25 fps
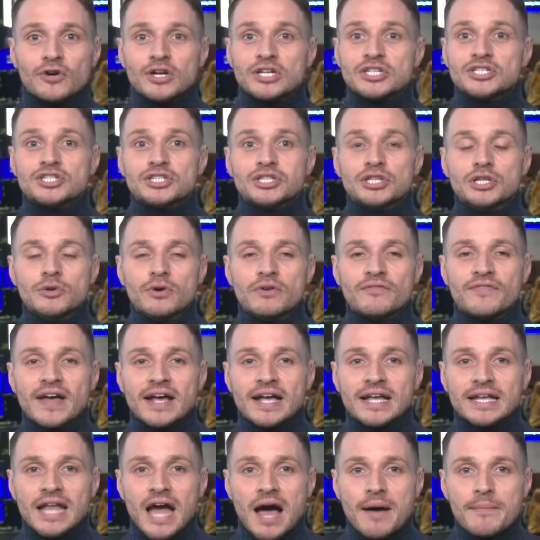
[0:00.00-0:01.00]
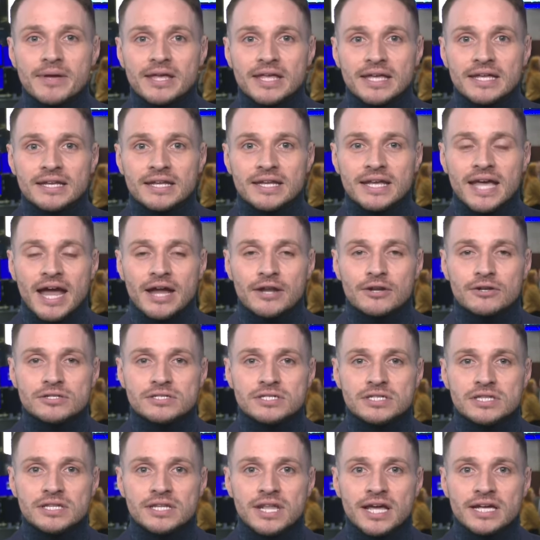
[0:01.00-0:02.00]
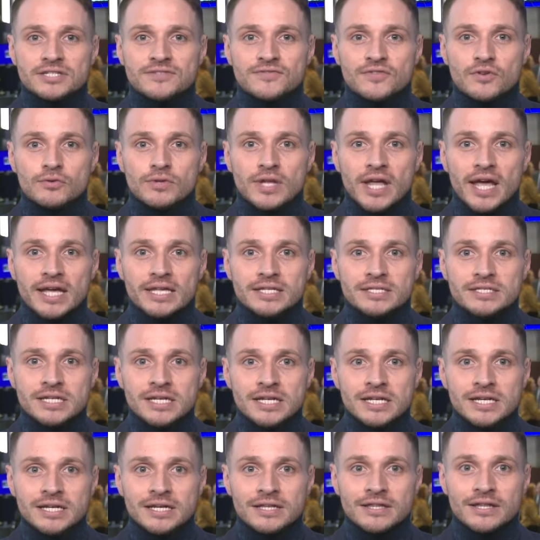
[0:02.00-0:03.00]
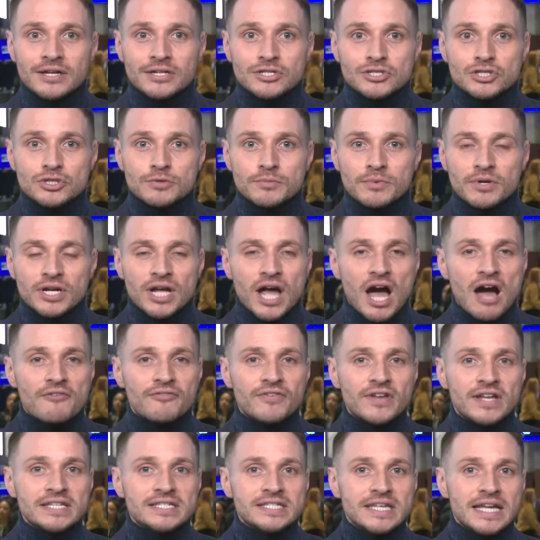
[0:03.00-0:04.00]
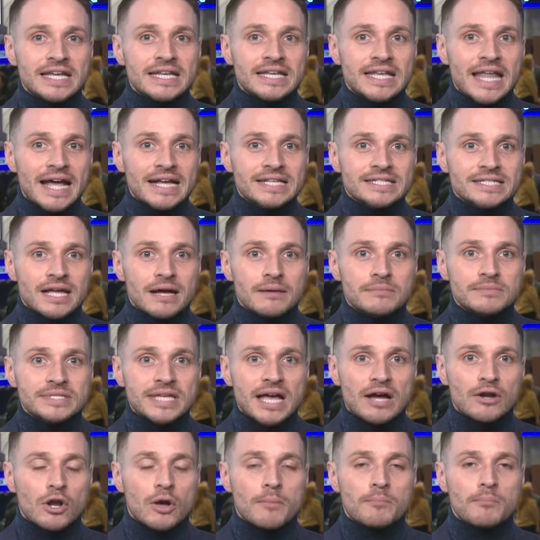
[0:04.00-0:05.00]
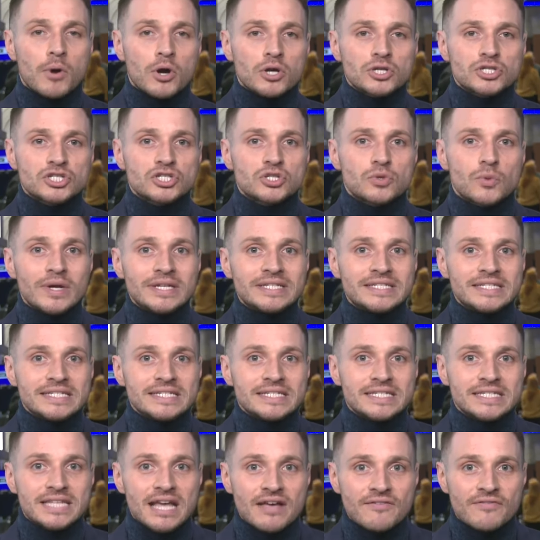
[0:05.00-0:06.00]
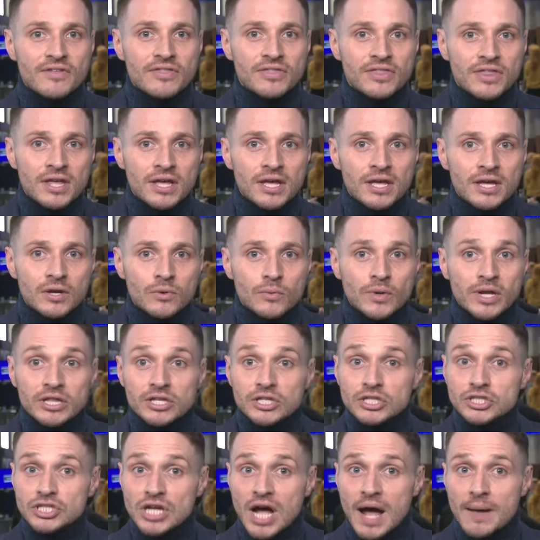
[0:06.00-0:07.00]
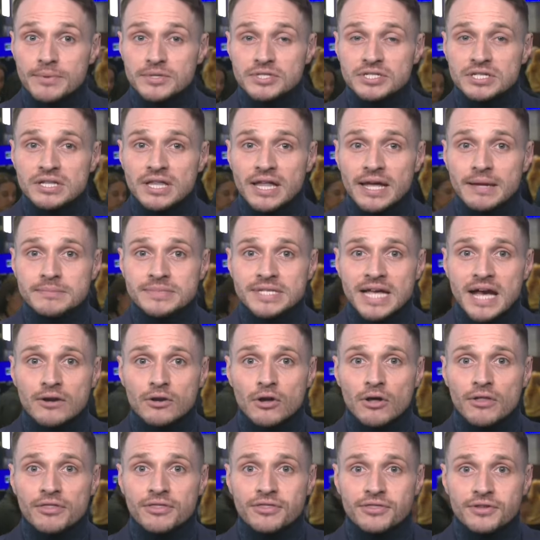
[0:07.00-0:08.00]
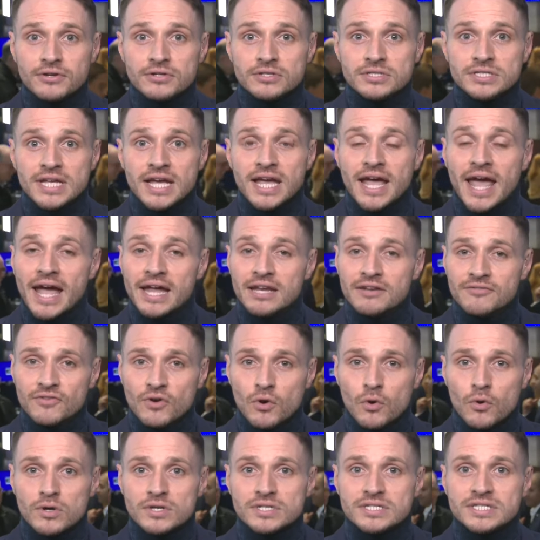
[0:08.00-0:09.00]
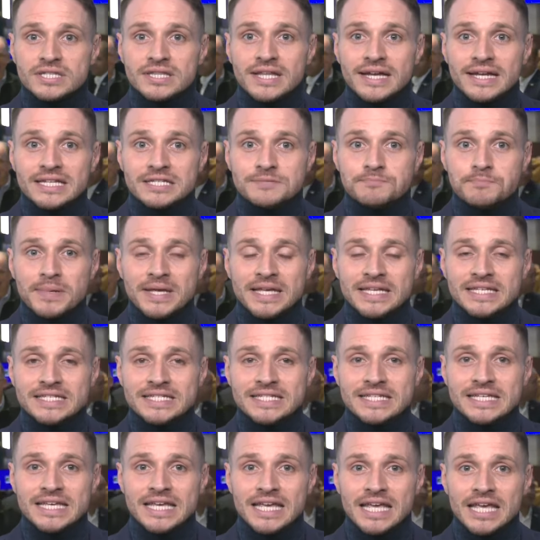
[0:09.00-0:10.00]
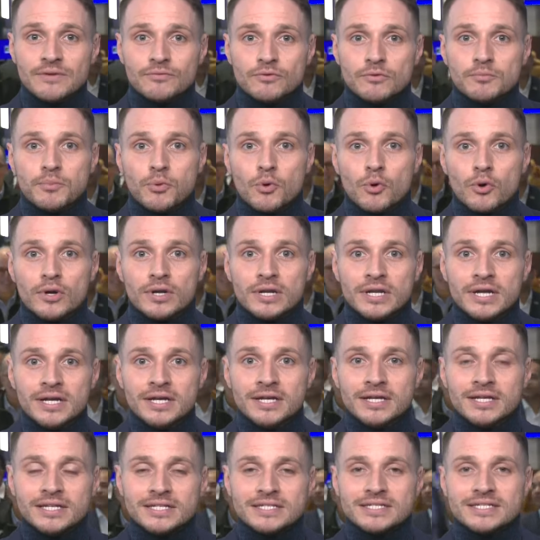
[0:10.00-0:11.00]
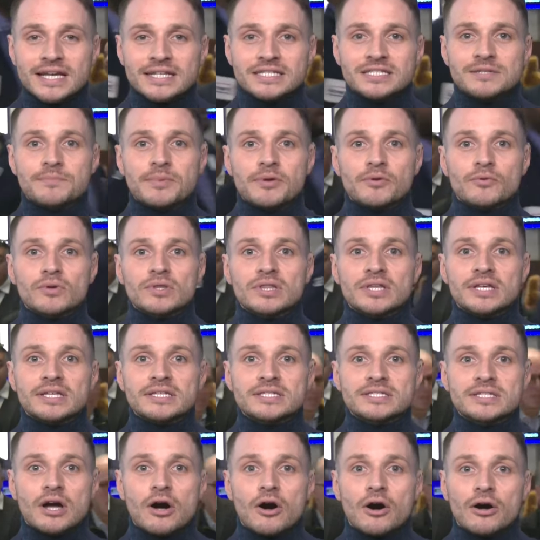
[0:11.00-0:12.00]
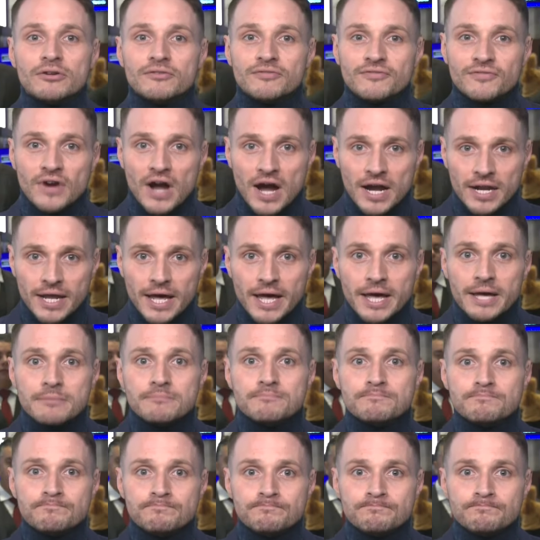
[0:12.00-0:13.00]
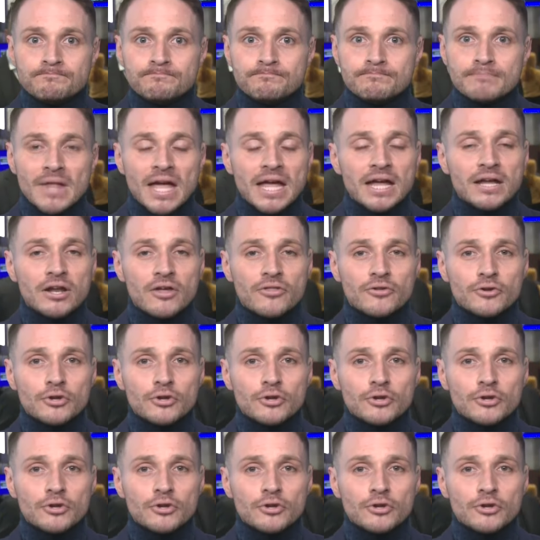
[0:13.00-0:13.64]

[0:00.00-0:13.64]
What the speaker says: a slew of economic indicators in the next few days. The Consumer Confidence Index comes out on March 27th, weekly jobless claims out on Thursday, and of course, the latest PCE report is set to be released on Friday. In other